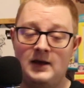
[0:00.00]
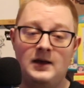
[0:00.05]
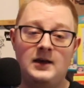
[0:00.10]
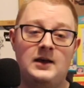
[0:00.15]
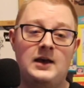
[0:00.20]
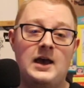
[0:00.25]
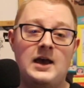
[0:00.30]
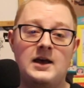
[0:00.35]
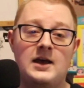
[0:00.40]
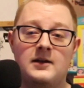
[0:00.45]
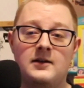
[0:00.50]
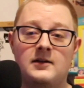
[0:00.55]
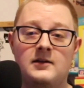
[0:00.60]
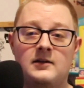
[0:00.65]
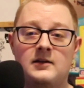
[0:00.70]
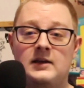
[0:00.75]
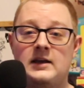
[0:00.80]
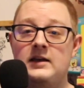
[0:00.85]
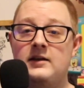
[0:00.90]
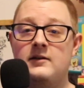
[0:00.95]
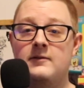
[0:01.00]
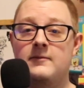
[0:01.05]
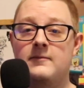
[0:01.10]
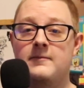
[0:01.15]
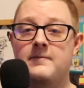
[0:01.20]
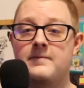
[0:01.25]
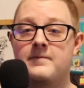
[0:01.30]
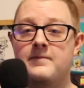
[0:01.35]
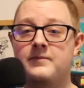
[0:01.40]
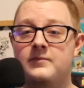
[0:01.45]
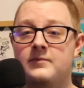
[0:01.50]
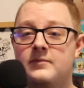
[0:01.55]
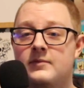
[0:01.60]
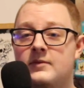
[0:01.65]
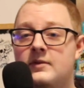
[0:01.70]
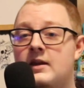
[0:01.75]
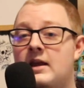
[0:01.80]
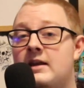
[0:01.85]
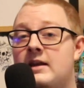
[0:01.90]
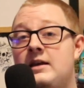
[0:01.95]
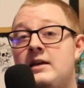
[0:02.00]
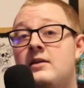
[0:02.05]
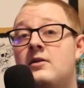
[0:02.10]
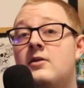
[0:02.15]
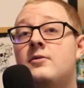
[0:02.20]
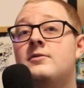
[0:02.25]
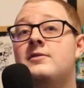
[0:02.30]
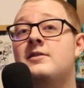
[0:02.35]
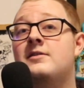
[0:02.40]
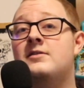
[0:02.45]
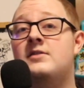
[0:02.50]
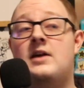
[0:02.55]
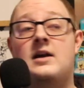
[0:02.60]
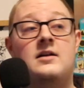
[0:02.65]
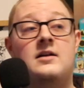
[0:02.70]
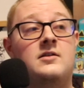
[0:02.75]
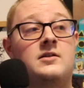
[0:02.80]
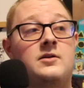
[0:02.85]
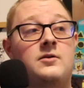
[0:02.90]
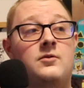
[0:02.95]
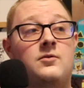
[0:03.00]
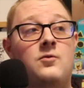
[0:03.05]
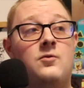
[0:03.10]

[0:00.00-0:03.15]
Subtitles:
And he knows exactly